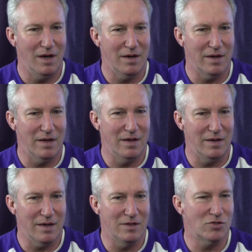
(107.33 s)
uh,
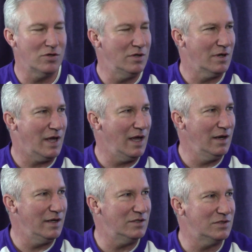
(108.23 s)
injured an
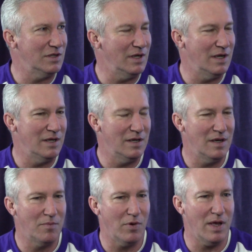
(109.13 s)
Achilles in
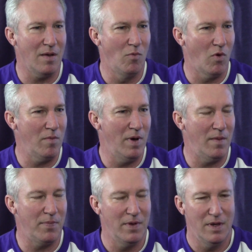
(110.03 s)
uh, pregame
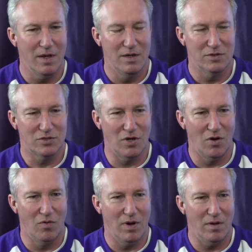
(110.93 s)
warmup.
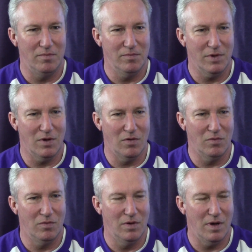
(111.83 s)
So uh, you
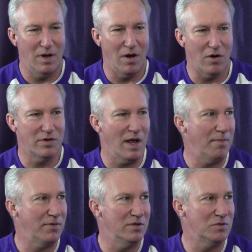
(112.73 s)
know, our
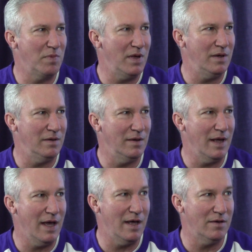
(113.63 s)
depth has been
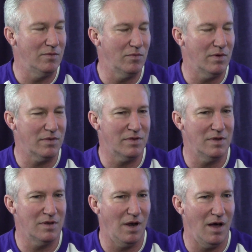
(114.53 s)
hit with
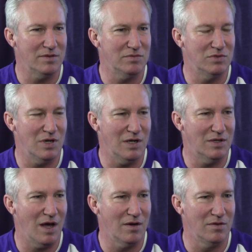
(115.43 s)
the loss of Jenny
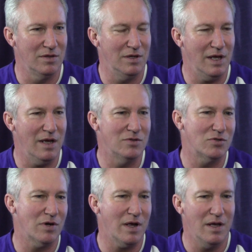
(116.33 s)
Tuttle and the knee
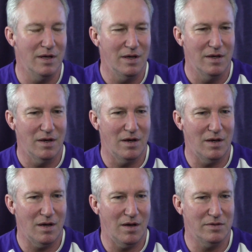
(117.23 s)
injury
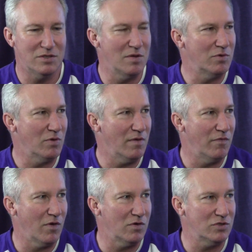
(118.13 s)
on December
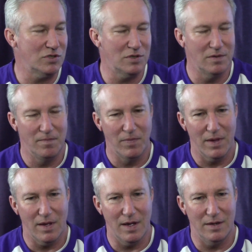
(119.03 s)
21st,
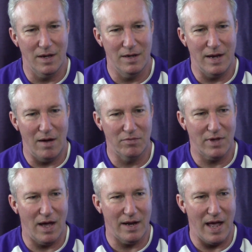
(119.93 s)
and and now with
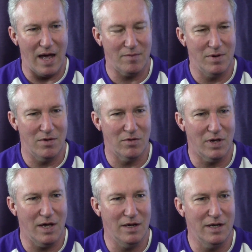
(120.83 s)
Callie Hackman and her
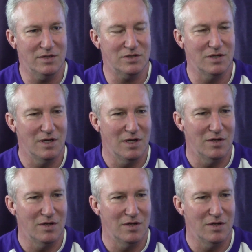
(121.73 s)
Achilles.